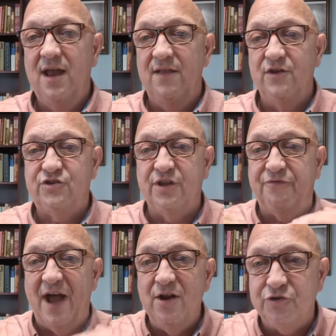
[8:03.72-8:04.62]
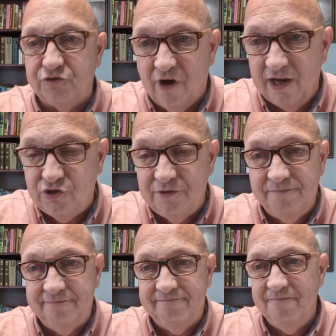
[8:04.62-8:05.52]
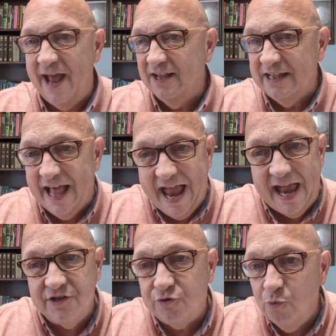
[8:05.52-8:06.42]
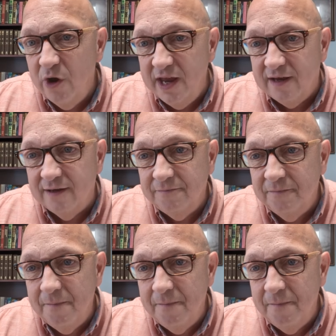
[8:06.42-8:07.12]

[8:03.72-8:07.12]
This is the final stretch, that last week.